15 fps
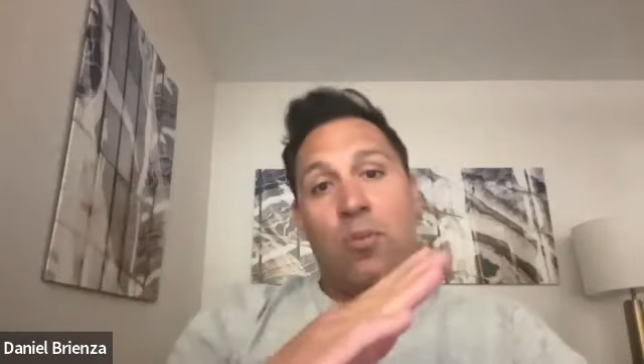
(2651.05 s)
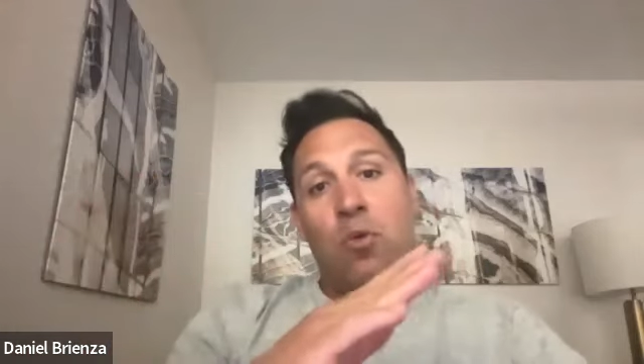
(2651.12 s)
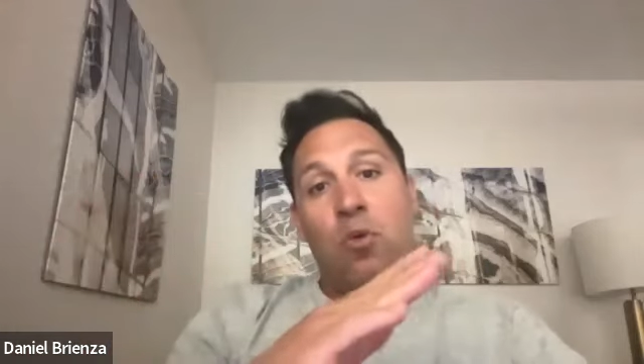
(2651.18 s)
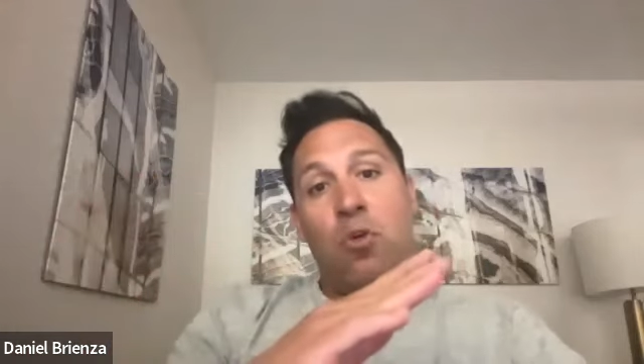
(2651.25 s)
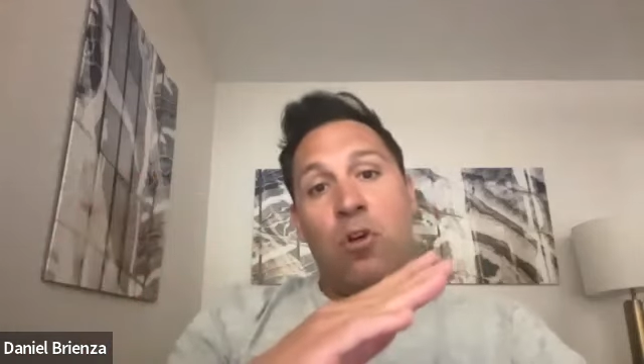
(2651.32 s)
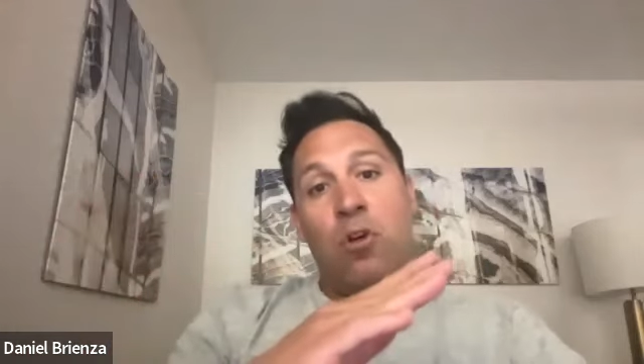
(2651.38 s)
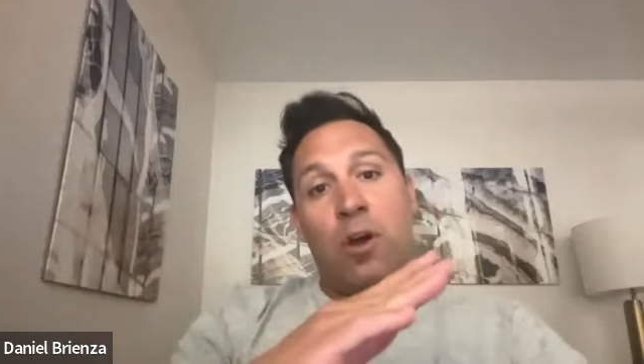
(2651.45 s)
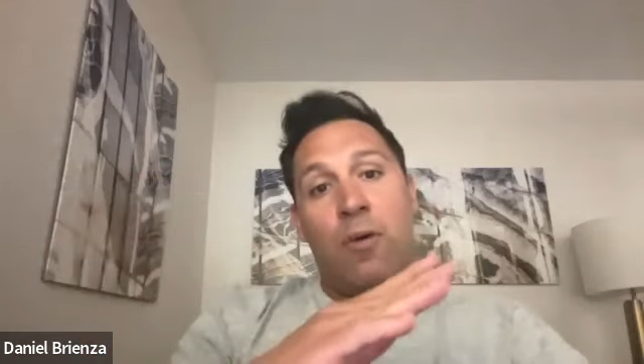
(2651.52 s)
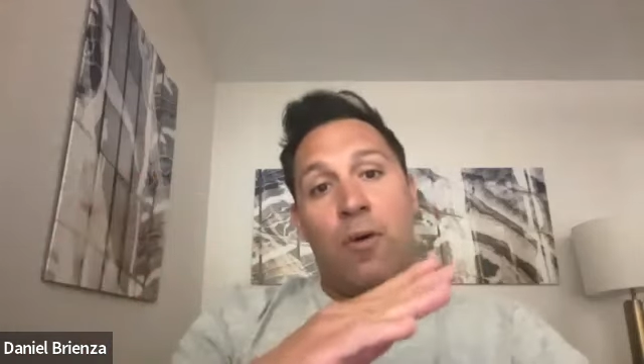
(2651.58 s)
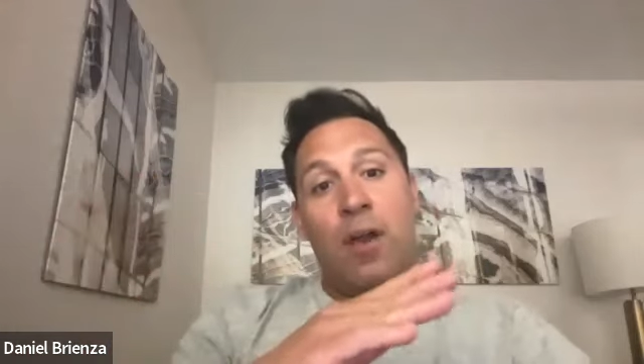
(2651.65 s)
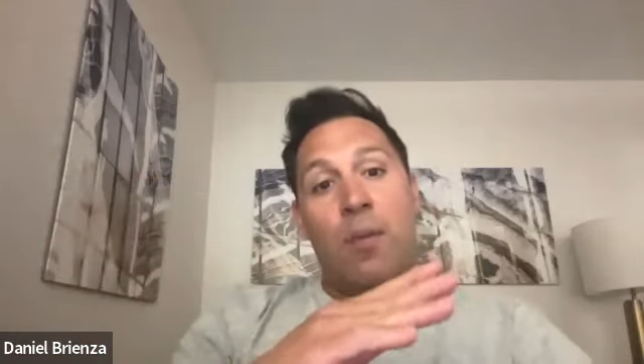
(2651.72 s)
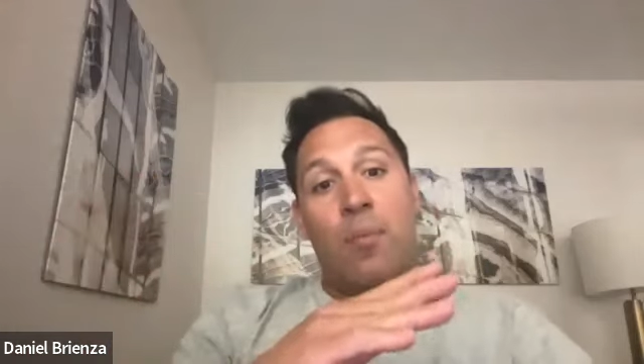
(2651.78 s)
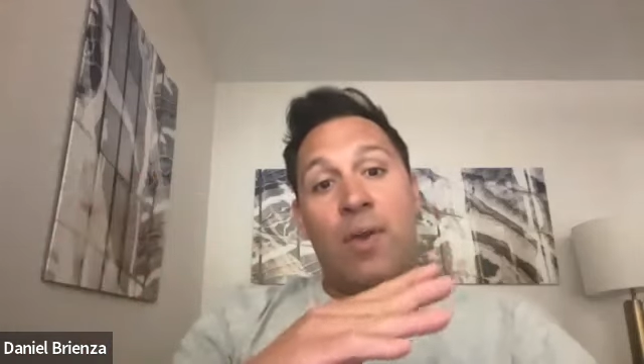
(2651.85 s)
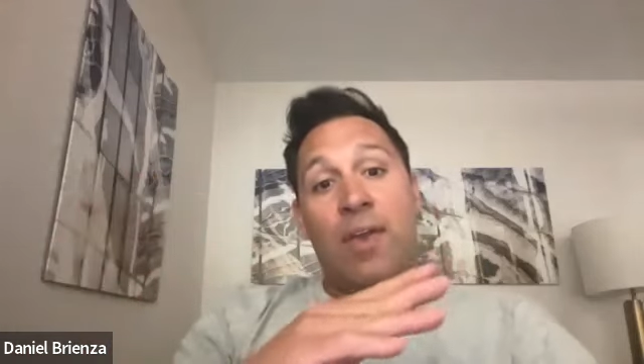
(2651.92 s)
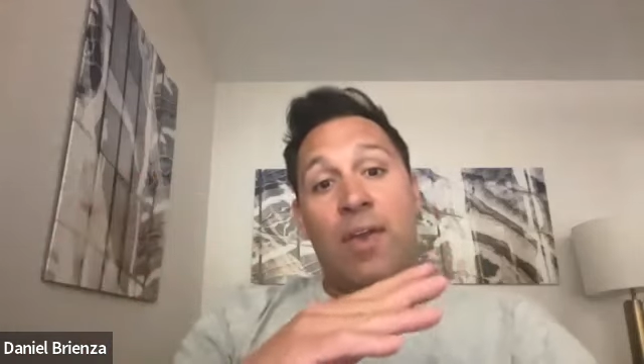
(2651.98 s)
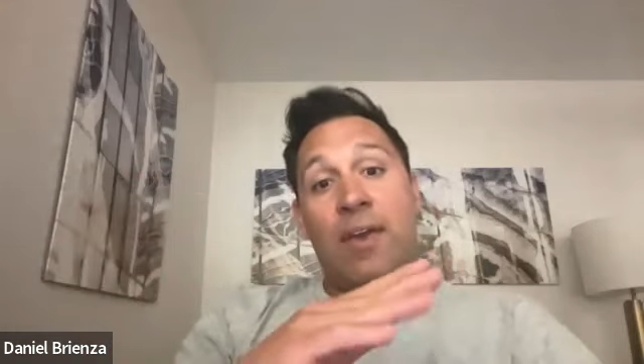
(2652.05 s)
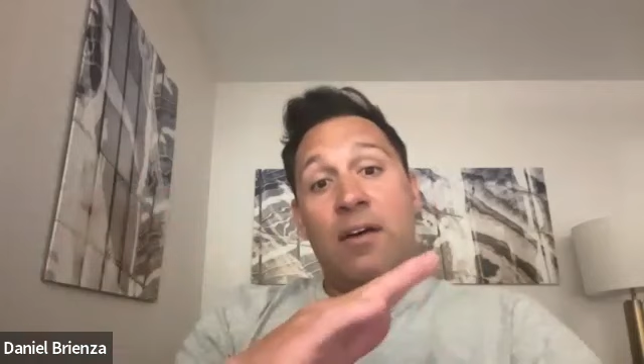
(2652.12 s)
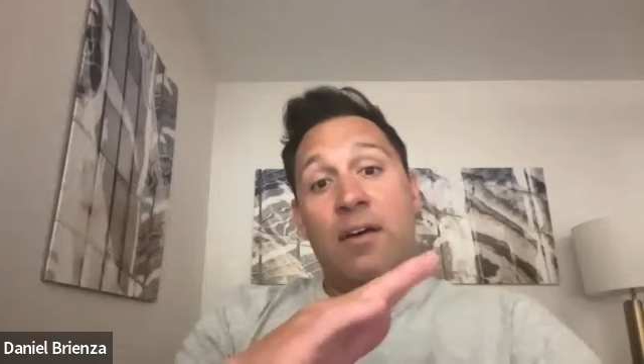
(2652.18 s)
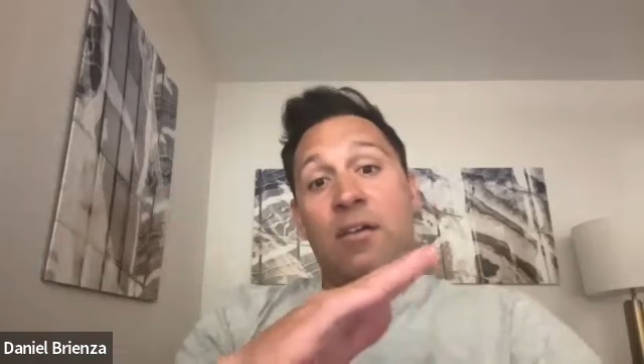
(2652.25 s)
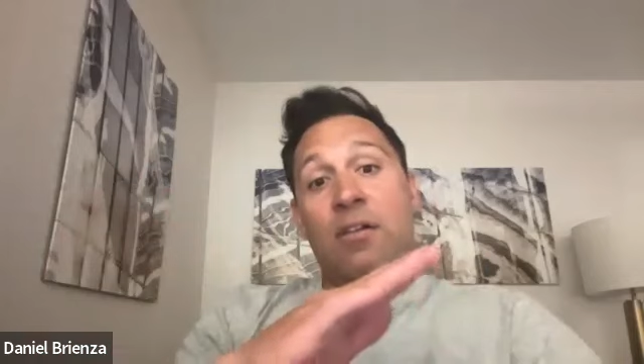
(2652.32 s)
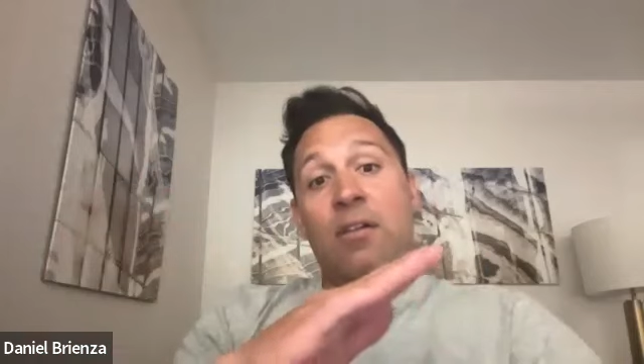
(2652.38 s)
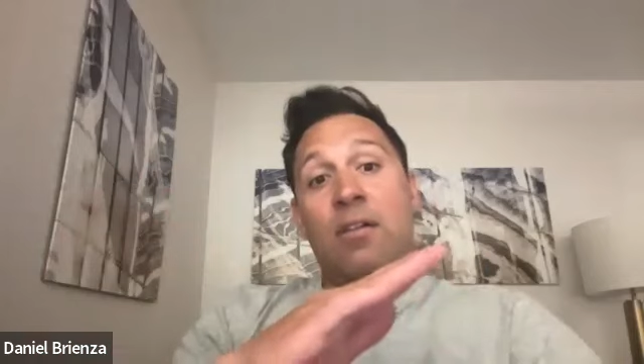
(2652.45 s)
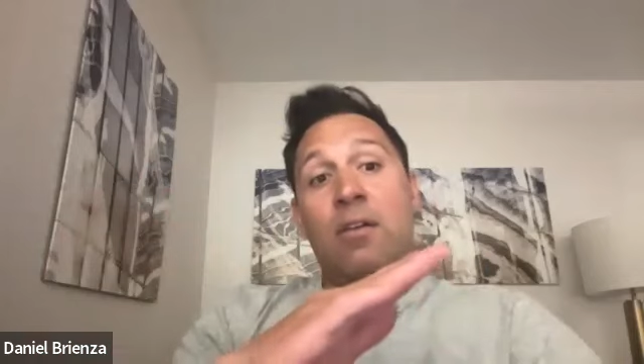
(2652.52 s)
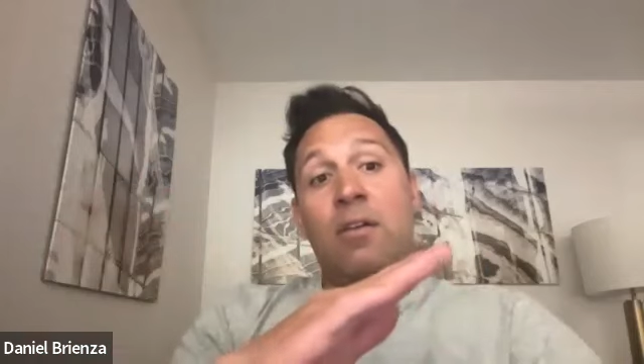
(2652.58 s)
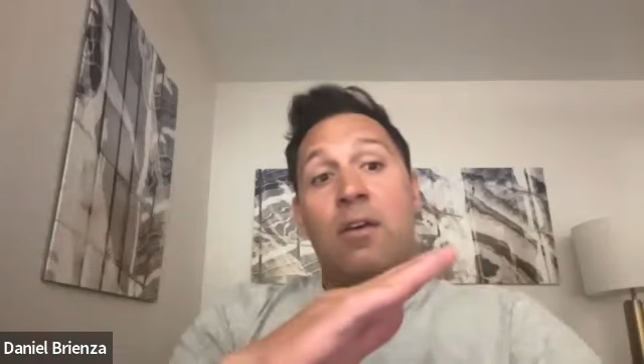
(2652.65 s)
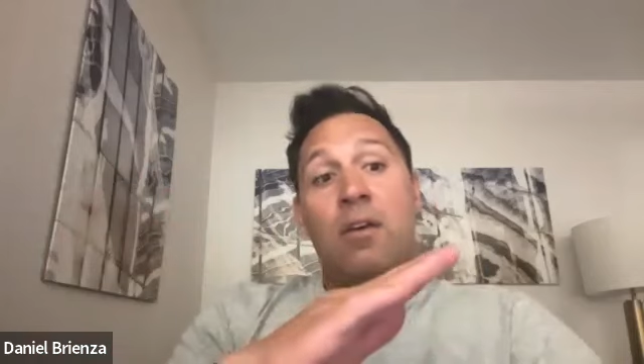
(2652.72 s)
more going up a hill